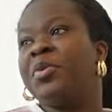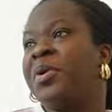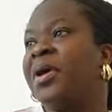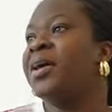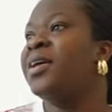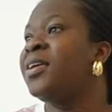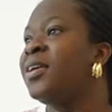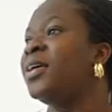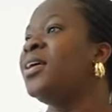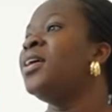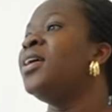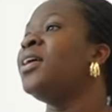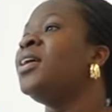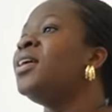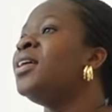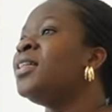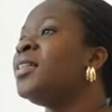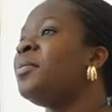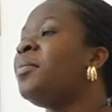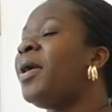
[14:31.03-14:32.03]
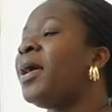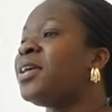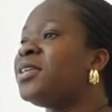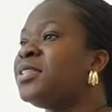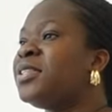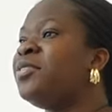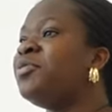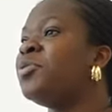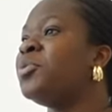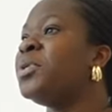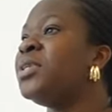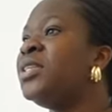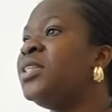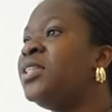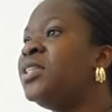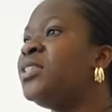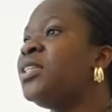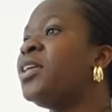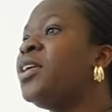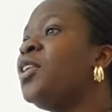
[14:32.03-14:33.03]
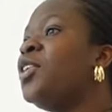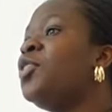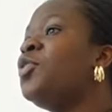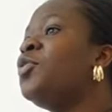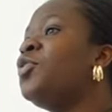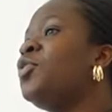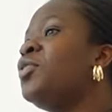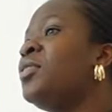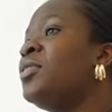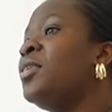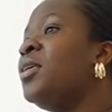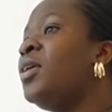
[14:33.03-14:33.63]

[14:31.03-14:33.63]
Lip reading: Okay, the back is giving what it needs to give.